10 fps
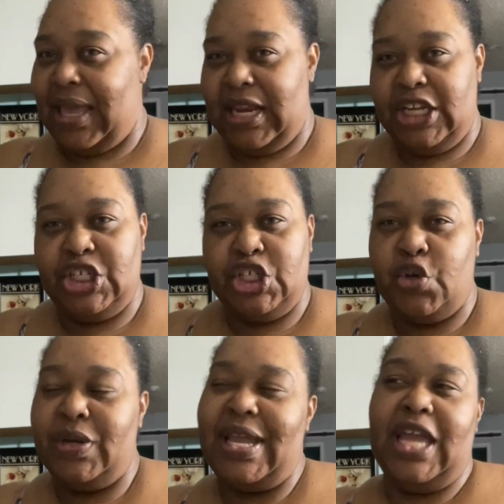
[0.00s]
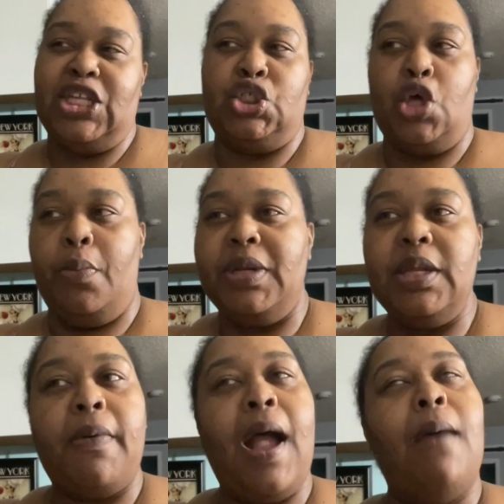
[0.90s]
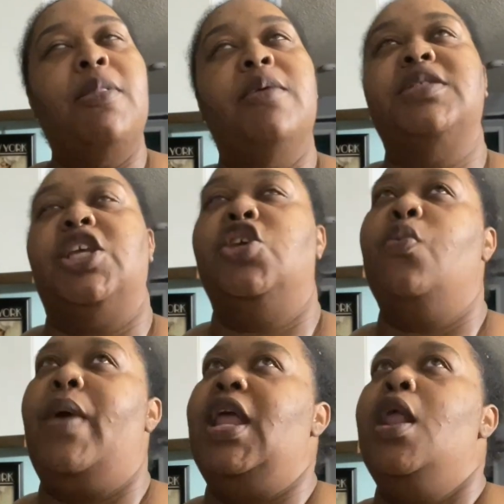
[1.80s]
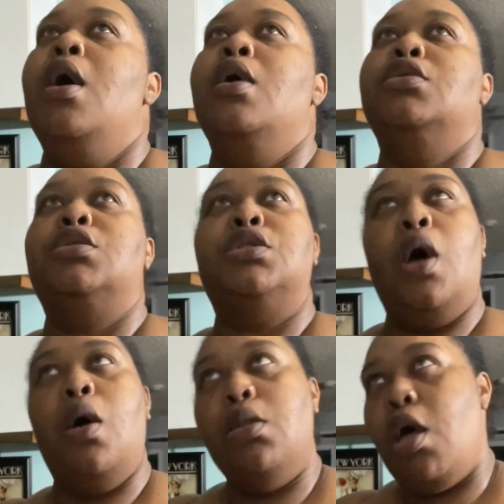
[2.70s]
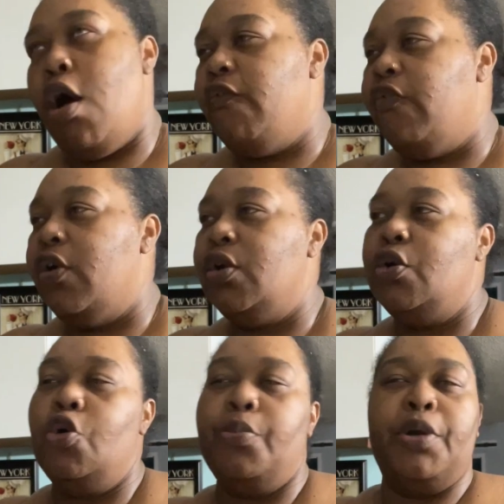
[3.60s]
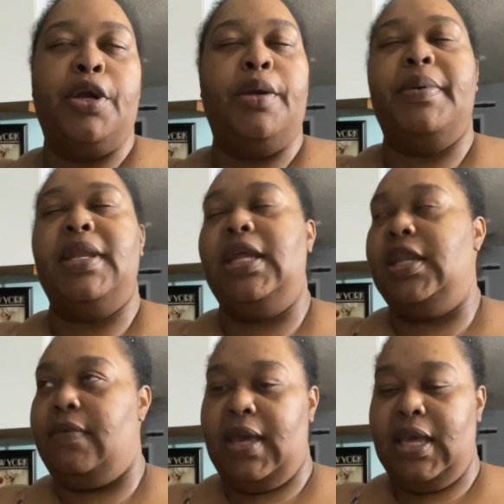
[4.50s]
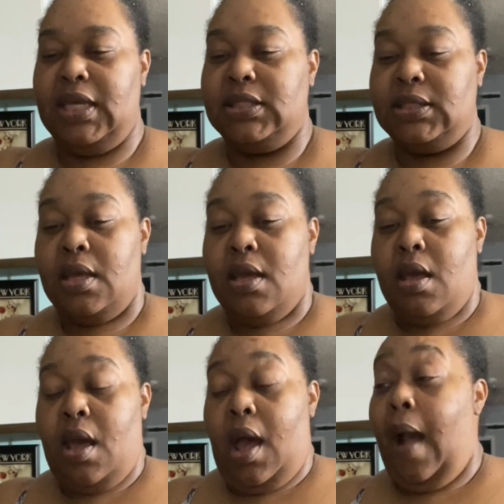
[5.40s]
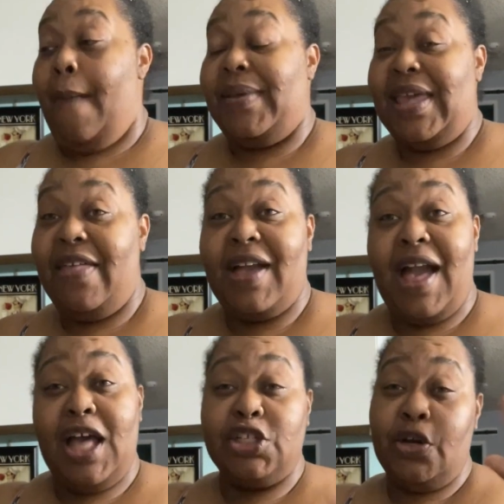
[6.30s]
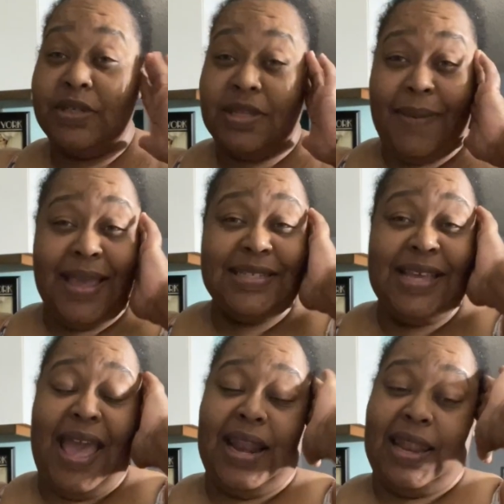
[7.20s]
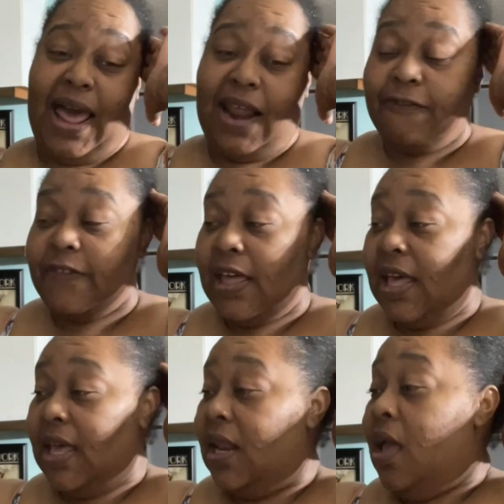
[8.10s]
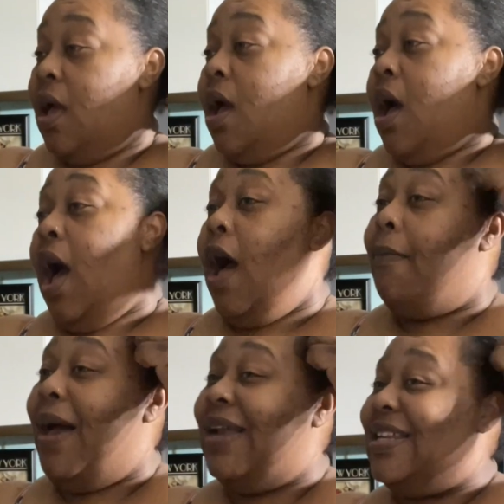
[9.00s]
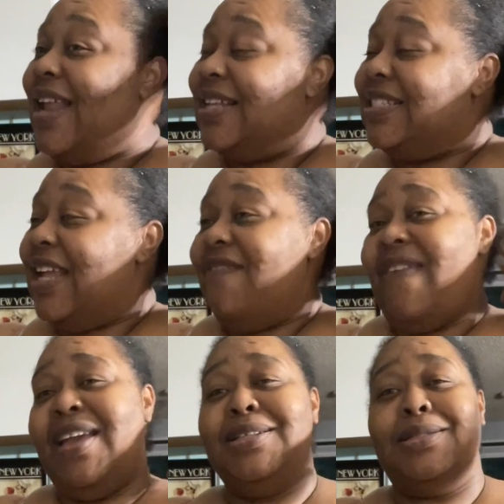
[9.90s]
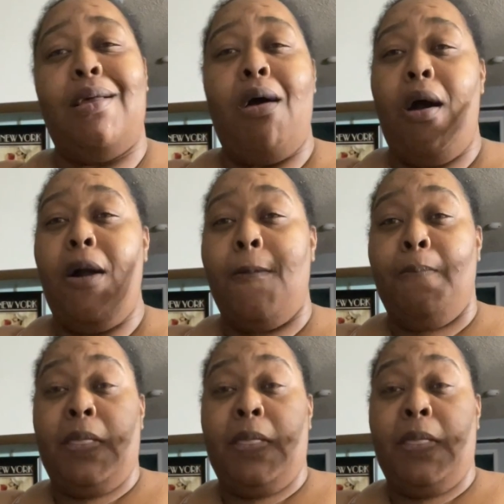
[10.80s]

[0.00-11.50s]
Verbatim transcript: And it just creates so many problems and you wait so long for an Uber. But anyways, um, but yeah, the concert was amazing. I had a lot of fun. Um, I did not stay in Vegas long.